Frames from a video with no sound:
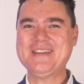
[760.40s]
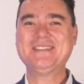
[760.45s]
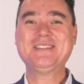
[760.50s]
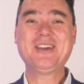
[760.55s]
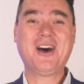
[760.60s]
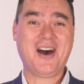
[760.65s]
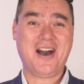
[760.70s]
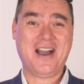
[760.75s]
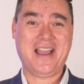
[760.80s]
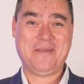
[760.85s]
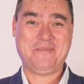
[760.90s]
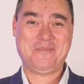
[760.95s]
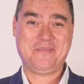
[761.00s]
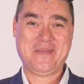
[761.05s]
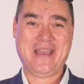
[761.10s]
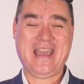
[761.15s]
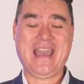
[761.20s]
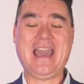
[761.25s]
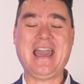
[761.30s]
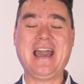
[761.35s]
time,
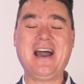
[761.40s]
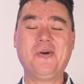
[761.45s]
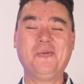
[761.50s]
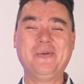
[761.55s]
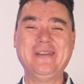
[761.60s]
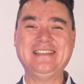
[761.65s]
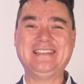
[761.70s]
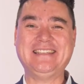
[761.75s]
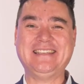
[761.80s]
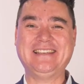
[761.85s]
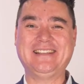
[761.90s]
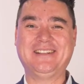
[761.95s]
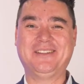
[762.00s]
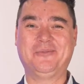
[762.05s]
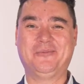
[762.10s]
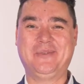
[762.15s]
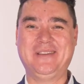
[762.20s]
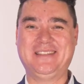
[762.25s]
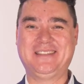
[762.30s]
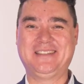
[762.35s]
how we deal
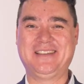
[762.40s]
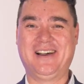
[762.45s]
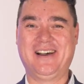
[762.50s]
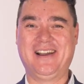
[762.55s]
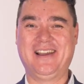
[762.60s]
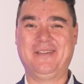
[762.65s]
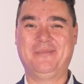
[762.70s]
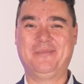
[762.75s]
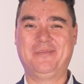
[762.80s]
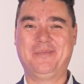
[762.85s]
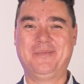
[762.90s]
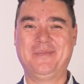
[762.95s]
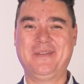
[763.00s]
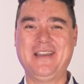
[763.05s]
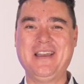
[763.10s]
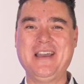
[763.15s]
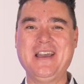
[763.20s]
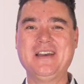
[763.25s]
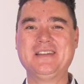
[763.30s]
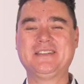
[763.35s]
with time.
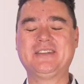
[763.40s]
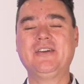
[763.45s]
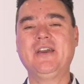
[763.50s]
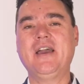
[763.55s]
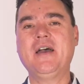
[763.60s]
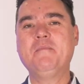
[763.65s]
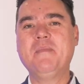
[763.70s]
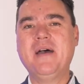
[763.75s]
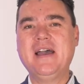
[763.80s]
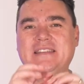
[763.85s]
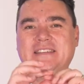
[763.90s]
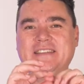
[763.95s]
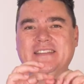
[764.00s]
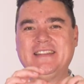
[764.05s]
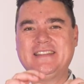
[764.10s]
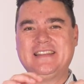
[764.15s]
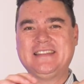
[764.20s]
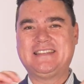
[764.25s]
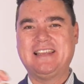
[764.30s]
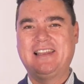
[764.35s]
So imagine
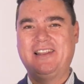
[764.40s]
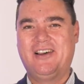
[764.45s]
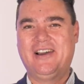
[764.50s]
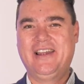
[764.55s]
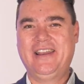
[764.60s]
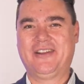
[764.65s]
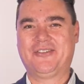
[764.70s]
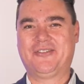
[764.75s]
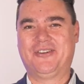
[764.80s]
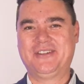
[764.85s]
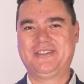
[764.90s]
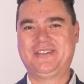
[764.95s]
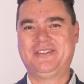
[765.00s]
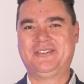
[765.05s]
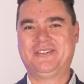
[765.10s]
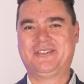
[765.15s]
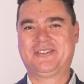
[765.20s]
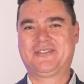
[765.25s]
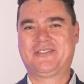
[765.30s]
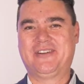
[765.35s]
that there's a line across
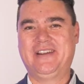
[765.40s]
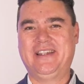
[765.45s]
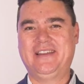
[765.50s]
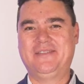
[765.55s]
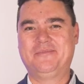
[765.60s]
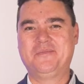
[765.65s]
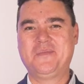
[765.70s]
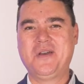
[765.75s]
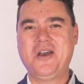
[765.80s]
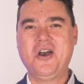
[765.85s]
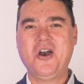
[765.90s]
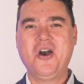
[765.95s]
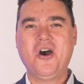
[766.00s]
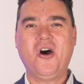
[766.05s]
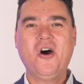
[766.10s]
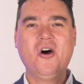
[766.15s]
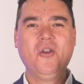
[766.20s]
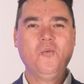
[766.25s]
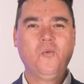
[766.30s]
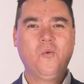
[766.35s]
your screen.
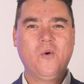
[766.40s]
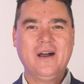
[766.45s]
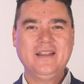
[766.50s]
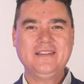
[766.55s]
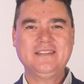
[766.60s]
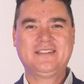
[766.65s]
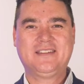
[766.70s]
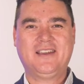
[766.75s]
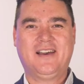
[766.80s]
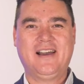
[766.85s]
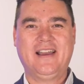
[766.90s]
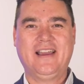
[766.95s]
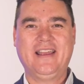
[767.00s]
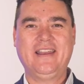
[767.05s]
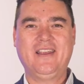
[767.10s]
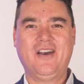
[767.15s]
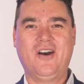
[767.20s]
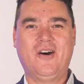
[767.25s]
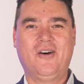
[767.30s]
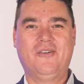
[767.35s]
On one
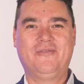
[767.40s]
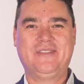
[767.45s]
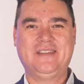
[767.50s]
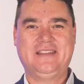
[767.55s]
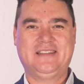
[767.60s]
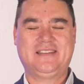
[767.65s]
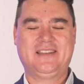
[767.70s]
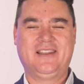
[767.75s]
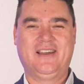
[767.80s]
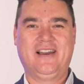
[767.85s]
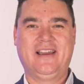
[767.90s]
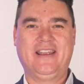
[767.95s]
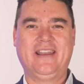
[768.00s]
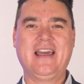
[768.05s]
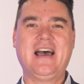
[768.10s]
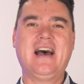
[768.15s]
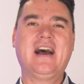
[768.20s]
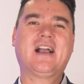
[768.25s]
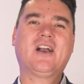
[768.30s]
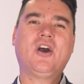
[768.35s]
side of this line
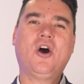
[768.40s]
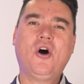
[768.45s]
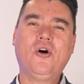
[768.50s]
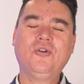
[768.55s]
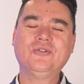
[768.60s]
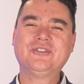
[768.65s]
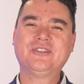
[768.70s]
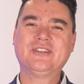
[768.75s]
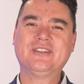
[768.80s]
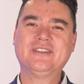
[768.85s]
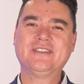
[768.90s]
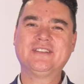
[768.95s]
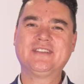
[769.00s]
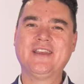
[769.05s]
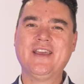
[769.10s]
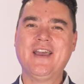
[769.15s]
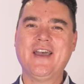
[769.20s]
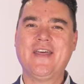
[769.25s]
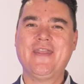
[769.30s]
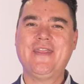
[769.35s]
are cultures
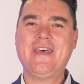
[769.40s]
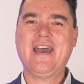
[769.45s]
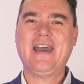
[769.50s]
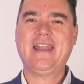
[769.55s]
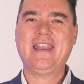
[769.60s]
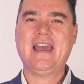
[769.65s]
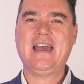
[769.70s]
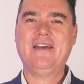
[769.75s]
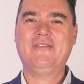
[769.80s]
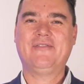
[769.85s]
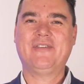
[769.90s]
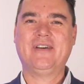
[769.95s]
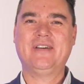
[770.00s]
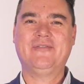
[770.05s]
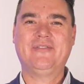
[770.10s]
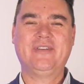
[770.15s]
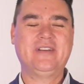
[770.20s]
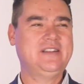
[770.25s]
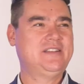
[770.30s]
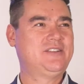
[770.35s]
that have a
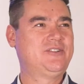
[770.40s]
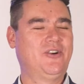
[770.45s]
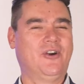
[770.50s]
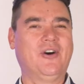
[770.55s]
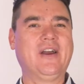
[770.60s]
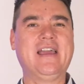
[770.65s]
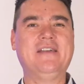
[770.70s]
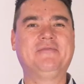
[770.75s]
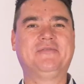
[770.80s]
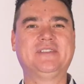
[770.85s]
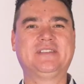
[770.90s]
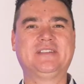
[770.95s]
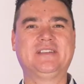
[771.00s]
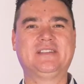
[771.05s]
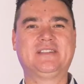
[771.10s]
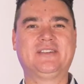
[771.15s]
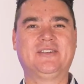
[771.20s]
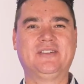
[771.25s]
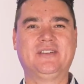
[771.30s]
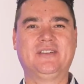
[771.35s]
very strong
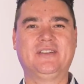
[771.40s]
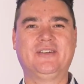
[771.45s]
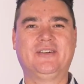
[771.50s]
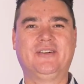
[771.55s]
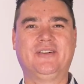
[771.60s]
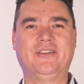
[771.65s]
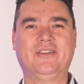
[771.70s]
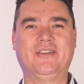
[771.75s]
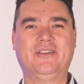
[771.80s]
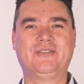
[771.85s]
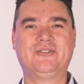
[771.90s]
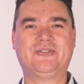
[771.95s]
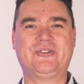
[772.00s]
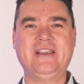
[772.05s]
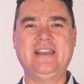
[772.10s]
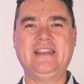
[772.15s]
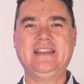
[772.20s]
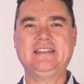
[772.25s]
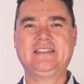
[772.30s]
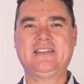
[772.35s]
emphasis on
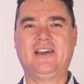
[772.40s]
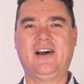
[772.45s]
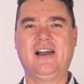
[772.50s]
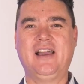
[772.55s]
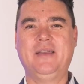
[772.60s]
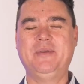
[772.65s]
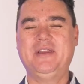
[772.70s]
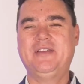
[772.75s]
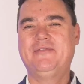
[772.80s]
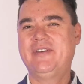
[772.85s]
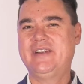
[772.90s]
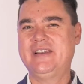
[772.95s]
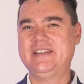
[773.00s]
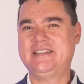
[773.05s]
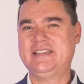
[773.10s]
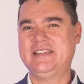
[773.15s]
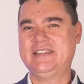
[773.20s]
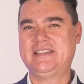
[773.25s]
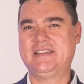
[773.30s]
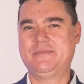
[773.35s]
treating time in a very
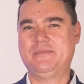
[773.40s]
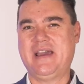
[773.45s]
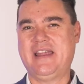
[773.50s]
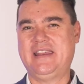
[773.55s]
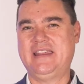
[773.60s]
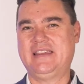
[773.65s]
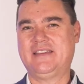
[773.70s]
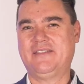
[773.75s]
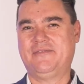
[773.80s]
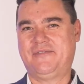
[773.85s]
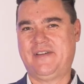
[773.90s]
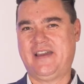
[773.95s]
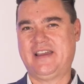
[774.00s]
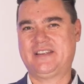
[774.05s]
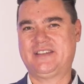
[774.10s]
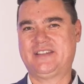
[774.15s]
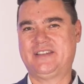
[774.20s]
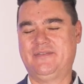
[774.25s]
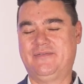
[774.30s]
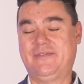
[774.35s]
systematic
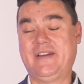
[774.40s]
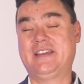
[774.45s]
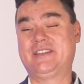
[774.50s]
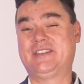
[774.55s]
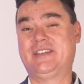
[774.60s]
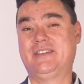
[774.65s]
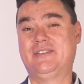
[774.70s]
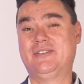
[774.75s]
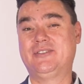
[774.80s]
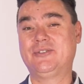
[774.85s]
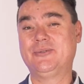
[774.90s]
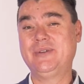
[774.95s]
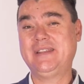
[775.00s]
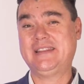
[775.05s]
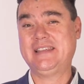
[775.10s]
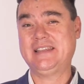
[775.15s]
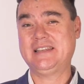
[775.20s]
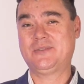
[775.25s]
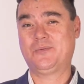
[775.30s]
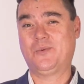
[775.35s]
fashion, doing
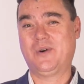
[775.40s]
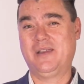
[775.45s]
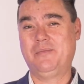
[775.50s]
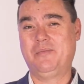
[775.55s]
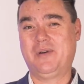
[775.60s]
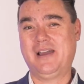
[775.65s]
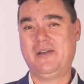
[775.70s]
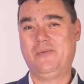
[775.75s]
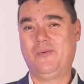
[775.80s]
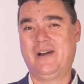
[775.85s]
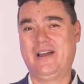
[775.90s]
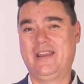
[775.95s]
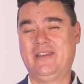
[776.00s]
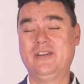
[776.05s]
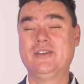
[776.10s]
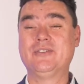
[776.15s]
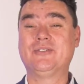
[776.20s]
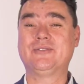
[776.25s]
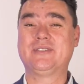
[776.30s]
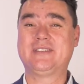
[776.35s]
things one by one
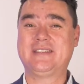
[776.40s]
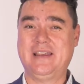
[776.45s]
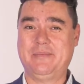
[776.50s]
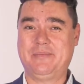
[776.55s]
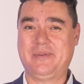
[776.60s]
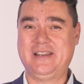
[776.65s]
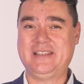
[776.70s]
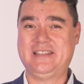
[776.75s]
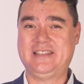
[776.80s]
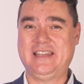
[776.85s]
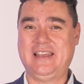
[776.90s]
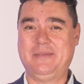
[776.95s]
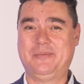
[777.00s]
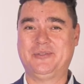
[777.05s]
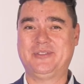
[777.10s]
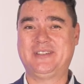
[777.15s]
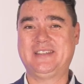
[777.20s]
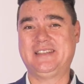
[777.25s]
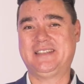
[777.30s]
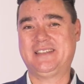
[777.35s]
or step by step
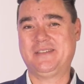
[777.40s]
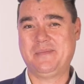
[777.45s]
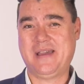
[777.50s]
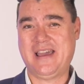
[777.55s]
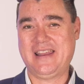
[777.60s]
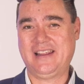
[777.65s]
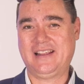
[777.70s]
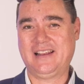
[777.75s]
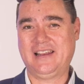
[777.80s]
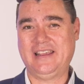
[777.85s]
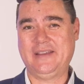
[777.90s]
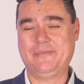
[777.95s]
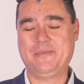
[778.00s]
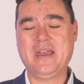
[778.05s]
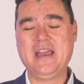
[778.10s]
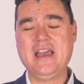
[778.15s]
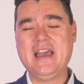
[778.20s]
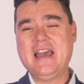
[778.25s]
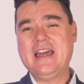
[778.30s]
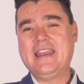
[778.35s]
or systematically.
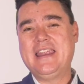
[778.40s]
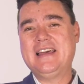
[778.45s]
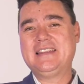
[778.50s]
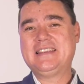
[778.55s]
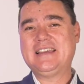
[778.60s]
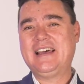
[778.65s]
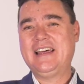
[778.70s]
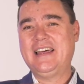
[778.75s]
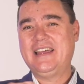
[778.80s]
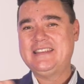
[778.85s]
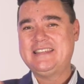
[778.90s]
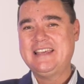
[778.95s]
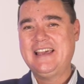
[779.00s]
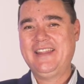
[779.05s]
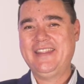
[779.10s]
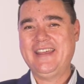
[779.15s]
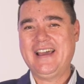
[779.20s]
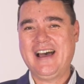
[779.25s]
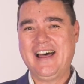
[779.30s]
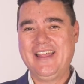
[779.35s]
Now
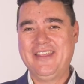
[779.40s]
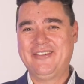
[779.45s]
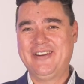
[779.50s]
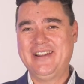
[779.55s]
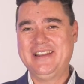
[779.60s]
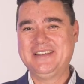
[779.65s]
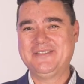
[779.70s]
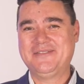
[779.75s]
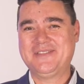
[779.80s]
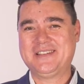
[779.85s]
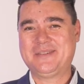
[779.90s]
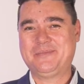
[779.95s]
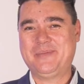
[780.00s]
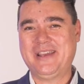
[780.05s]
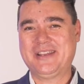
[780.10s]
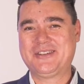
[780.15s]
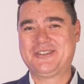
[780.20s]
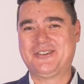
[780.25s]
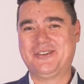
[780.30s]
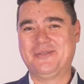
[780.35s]
down the other end of the
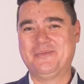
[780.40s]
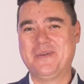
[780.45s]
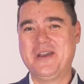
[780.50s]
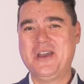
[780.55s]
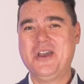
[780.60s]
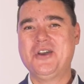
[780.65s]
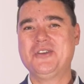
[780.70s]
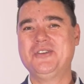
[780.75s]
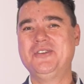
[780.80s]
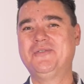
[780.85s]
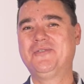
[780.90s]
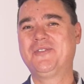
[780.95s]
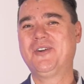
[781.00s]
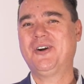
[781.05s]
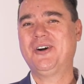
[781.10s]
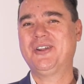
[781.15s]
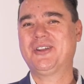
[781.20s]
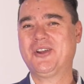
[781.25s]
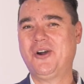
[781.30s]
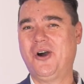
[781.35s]
spectrum, you've
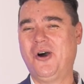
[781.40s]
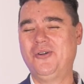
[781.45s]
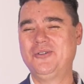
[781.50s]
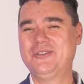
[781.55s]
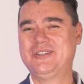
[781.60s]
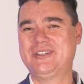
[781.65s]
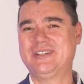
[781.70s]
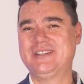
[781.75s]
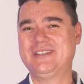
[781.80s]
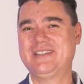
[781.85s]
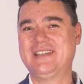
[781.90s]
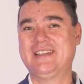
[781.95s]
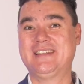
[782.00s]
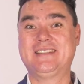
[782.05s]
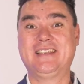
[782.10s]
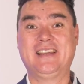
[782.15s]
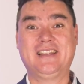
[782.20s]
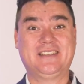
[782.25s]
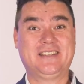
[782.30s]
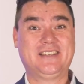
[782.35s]
got cultures
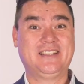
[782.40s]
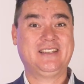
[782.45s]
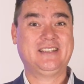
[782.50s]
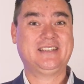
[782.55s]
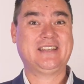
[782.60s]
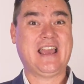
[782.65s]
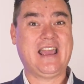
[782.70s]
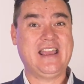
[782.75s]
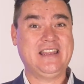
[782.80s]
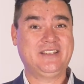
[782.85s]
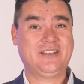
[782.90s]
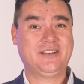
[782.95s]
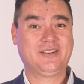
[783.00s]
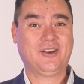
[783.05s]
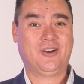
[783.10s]
such as Asian